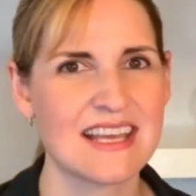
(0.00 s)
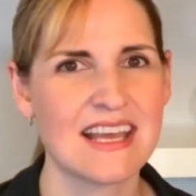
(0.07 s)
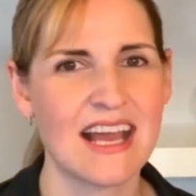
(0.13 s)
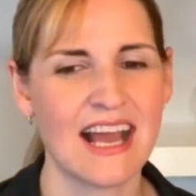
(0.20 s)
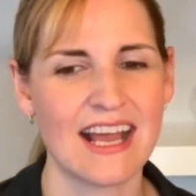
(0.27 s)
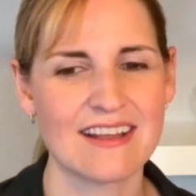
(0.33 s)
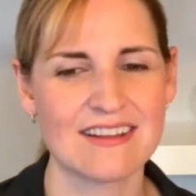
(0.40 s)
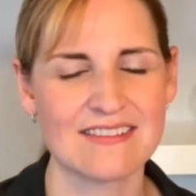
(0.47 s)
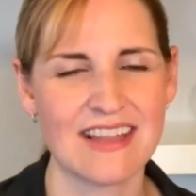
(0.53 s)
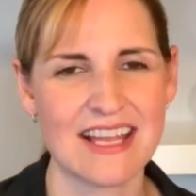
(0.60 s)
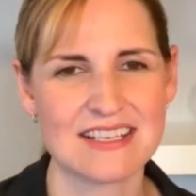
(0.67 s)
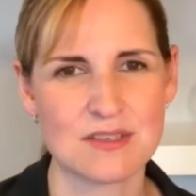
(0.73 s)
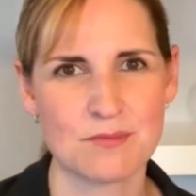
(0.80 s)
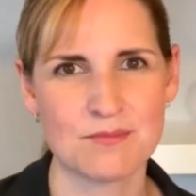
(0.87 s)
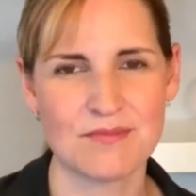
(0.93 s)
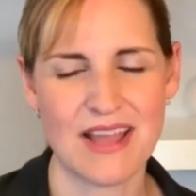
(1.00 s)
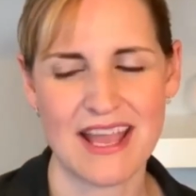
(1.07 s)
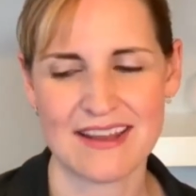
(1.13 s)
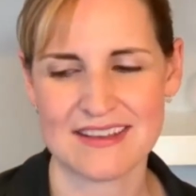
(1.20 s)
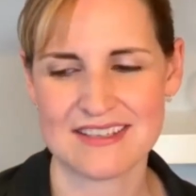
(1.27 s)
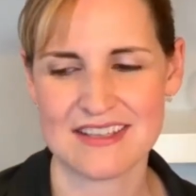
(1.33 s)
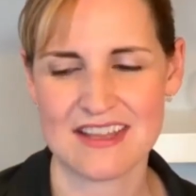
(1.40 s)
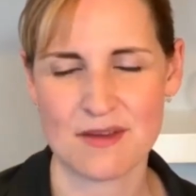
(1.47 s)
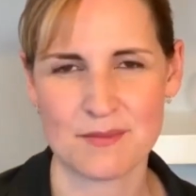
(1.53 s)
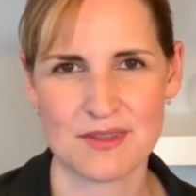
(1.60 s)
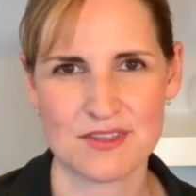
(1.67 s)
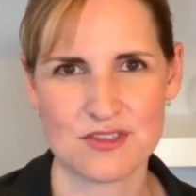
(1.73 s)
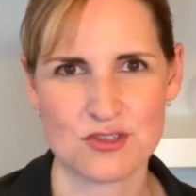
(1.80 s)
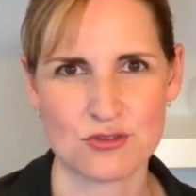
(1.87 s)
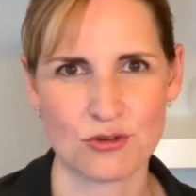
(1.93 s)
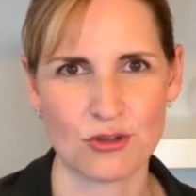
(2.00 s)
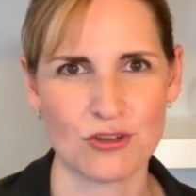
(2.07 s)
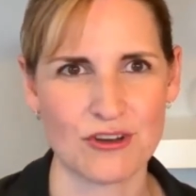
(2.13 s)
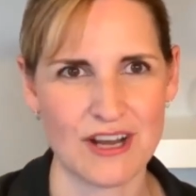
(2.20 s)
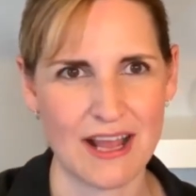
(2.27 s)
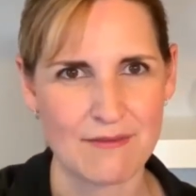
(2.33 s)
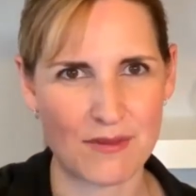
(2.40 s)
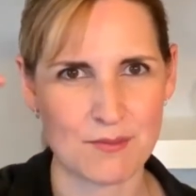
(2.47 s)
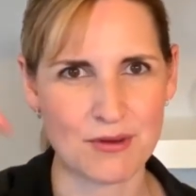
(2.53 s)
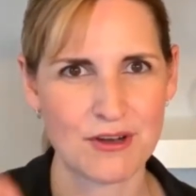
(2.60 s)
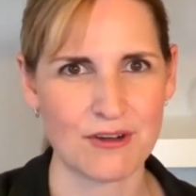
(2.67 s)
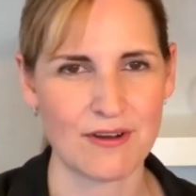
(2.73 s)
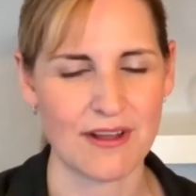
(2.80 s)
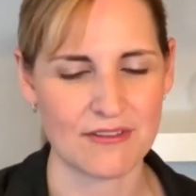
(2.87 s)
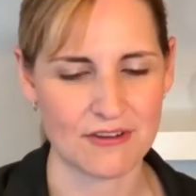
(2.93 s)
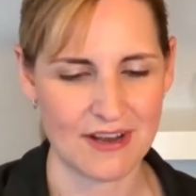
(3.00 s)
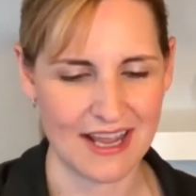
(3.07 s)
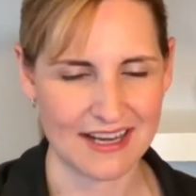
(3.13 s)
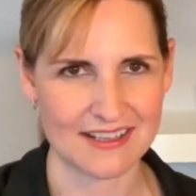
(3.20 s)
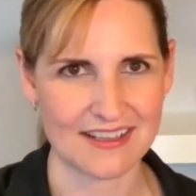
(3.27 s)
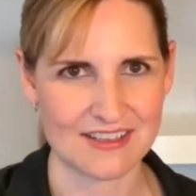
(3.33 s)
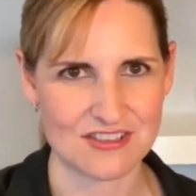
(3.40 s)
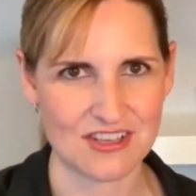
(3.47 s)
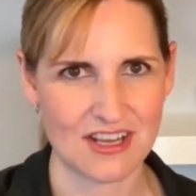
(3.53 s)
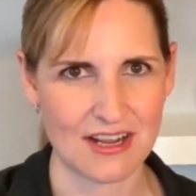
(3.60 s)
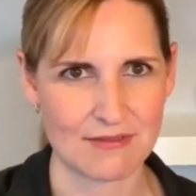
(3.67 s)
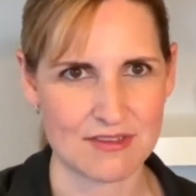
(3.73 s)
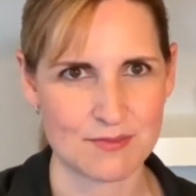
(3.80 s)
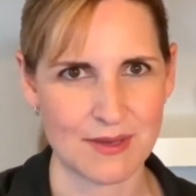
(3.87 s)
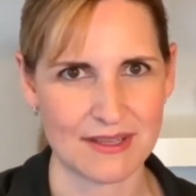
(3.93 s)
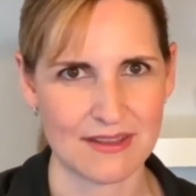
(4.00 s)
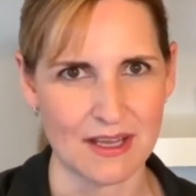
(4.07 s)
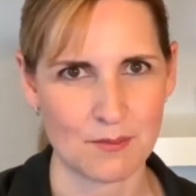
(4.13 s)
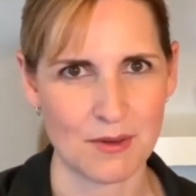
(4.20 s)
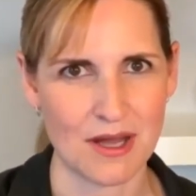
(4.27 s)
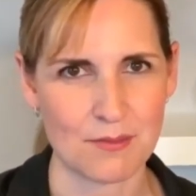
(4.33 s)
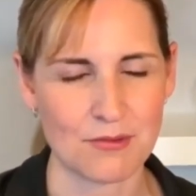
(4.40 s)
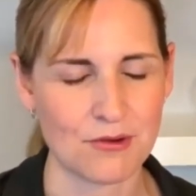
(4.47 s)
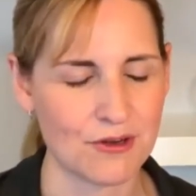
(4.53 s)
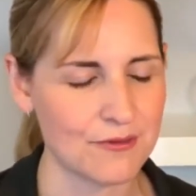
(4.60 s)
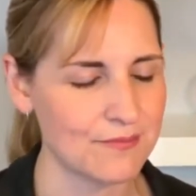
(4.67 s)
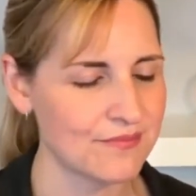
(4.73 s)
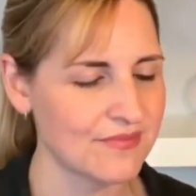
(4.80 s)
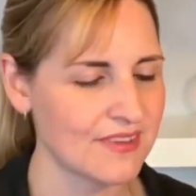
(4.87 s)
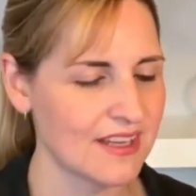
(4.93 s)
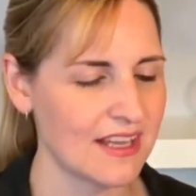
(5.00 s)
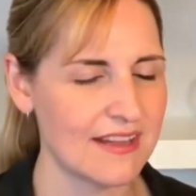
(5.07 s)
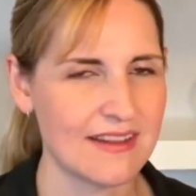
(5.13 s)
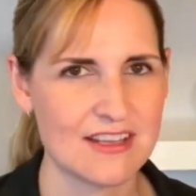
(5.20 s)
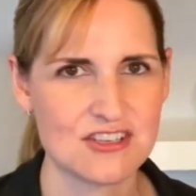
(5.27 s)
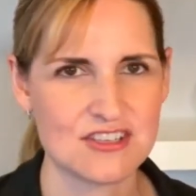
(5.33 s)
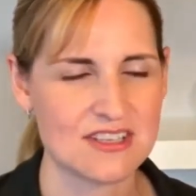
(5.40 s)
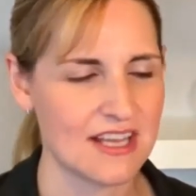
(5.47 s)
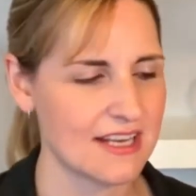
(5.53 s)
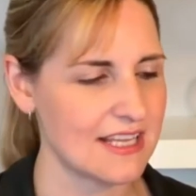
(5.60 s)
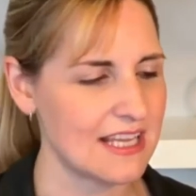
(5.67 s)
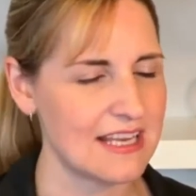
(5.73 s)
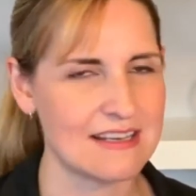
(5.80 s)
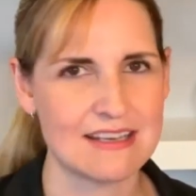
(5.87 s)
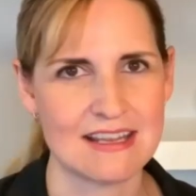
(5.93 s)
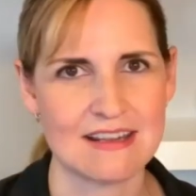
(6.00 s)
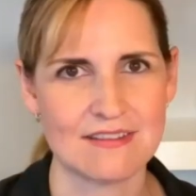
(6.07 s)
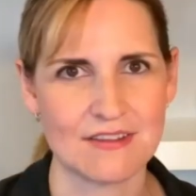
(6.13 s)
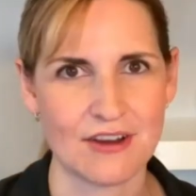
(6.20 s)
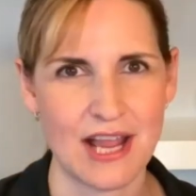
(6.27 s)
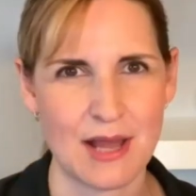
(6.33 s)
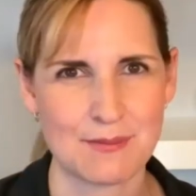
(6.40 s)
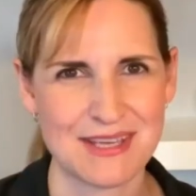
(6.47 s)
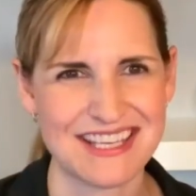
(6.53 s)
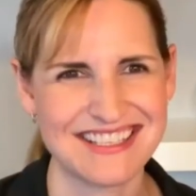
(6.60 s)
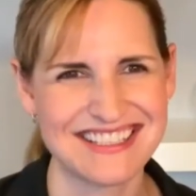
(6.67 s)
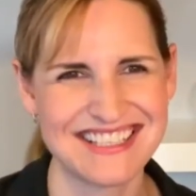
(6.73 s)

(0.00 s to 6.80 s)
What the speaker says: I like to hand it to them in the stroller and have them put it around their neck, and they just kind of have this big thing of popcorn and they just kind of eat and they're happy.